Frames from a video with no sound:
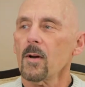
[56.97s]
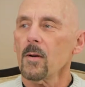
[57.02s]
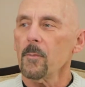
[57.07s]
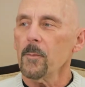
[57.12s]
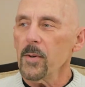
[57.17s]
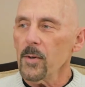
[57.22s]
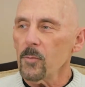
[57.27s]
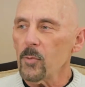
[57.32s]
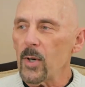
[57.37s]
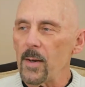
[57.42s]

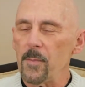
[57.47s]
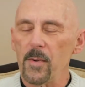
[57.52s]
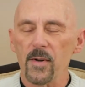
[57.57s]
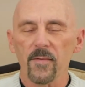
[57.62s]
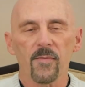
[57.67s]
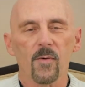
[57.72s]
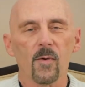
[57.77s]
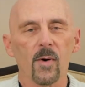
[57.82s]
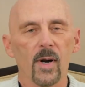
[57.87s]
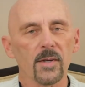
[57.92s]
But right
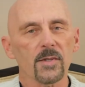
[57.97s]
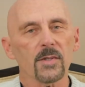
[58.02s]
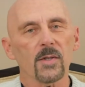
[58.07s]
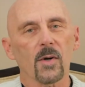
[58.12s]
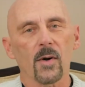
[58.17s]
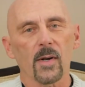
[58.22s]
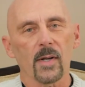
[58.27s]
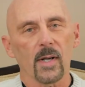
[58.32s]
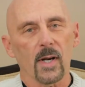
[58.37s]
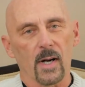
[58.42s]
before I
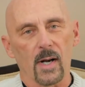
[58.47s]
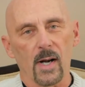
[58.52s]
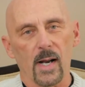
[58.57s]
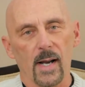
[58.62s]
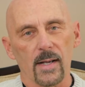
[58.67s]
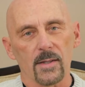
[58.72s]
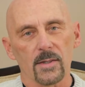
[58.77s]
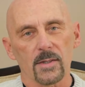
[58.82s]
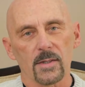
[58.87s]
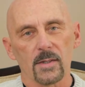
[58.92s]
started the
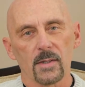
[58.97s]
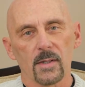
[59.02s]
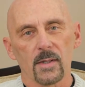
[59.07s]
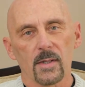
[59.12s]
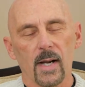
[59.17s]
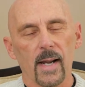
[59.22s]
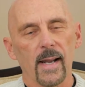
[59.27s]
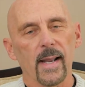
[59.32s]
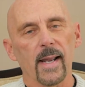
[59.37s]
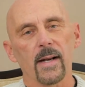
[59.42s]
class,
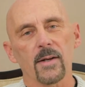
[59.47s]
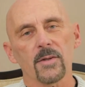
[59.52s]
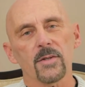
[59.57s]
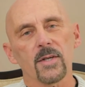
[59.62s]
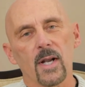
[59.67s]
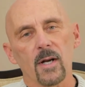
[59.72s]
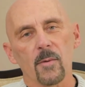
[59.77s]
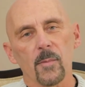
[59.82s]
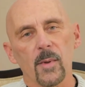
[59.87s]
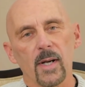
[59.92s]
I had a
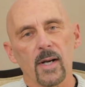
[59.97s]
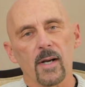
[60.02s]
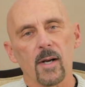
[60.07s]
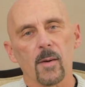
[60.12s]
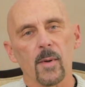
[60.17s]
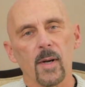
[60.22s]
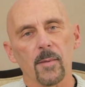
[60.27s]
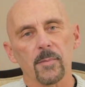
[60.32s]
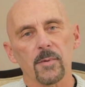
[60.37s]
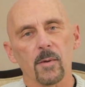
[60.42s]
gentleman
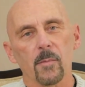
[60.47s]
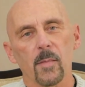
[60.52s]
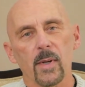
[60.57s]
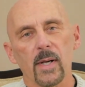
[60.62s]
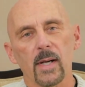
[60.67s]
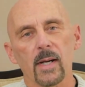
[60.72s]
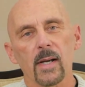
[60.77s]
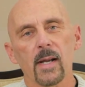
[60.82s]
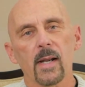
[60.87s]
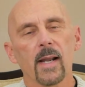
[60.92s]
come up to
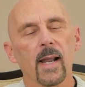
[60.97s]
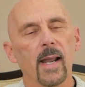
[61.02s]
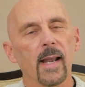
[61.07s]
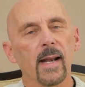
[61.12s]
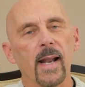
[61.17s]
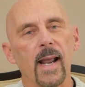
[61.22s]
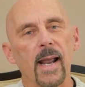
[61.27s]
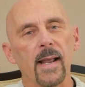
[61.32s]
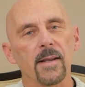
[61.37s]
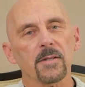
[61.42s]
me
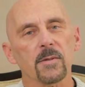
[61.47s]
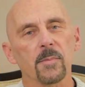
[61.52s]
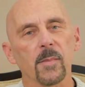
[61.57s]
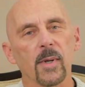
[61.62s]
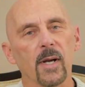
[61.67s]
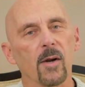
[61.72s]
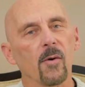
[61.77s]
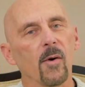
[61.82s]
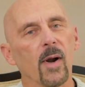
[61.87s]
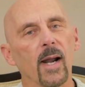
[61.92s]
and ask
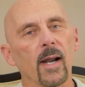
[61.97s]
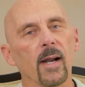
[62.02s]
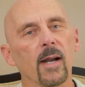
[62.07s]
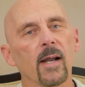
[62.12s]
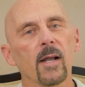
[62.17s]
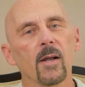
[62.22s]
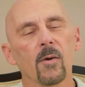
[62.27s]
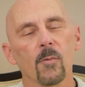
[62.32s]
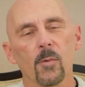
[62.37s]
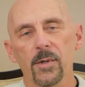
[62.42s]
me, "Craig,
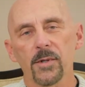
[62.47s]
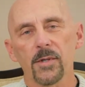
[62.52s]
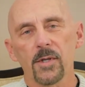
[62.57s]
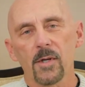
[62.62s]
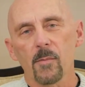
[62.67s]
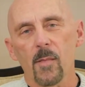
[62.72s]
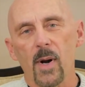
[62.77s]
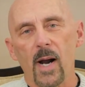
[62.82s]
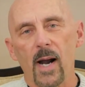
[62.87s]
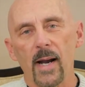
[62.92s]
would
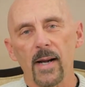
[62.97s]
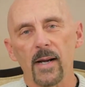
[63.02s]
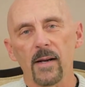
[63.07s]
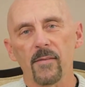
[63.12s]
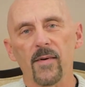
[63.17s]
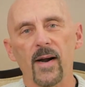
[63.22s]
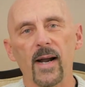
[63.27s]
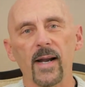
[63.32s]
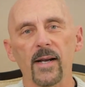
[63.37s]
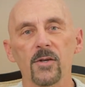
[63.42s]
you mind
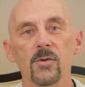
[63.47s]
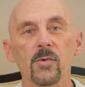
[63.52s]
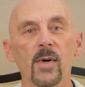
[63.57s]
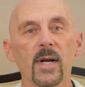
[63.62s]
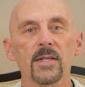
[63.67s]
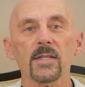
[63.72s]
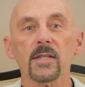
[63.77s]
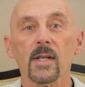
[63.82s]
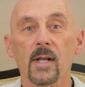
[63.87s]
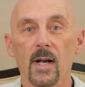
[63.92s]
if I
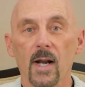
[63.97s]
addressed the